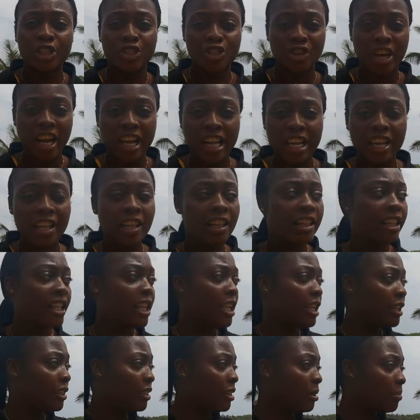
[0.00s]
the trial
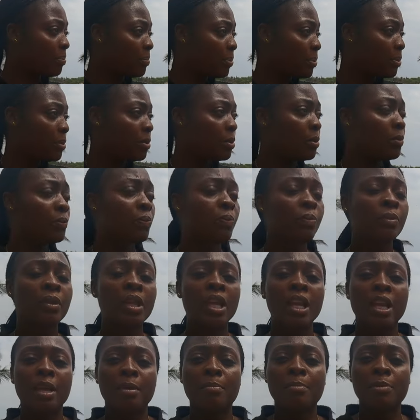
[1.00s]
in the pool
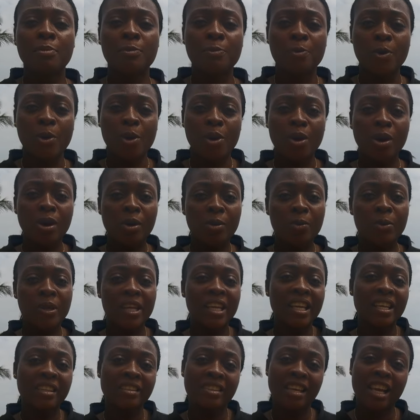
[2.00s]
before
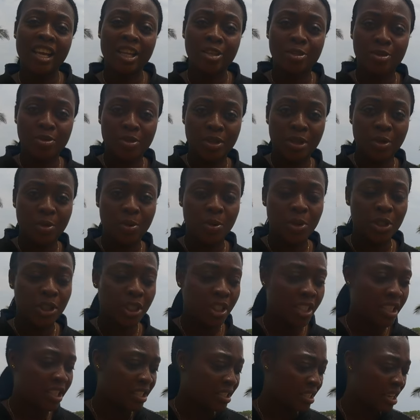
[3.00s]
we enter into the
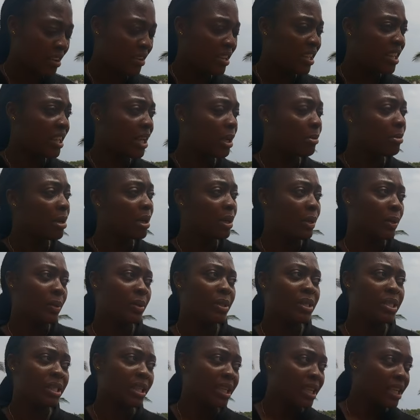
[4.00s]
ocean. It's currently
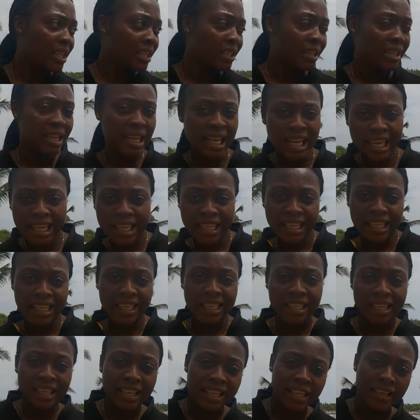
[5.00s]
about 9
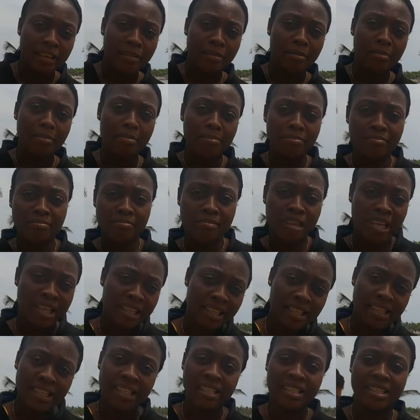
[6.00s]
a.m,
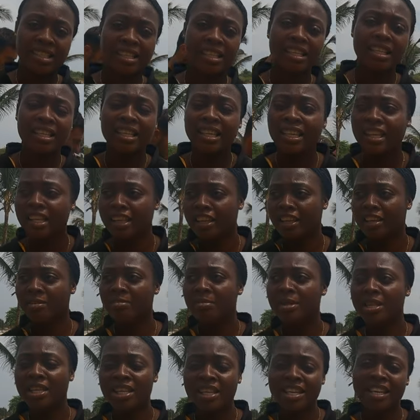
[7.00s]
9:30
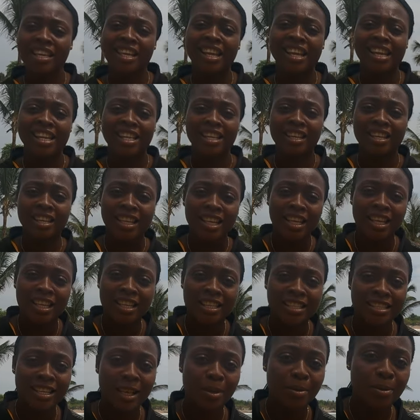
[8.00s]
a.m. here in
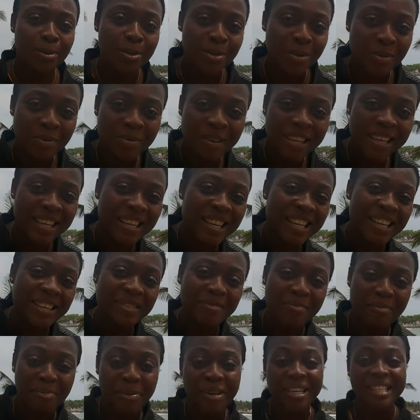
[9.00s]
São Tomé
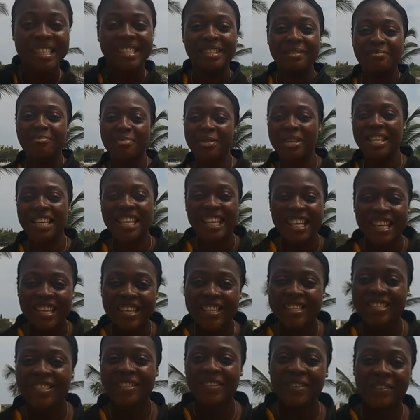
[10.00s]
and Príncipe.
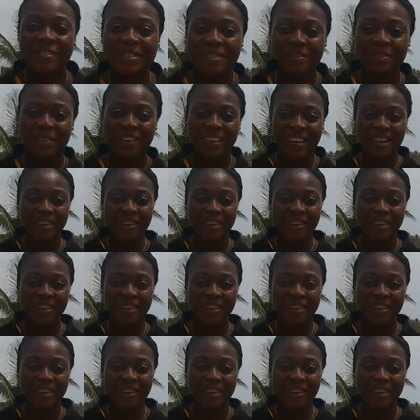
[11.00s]
So I'm super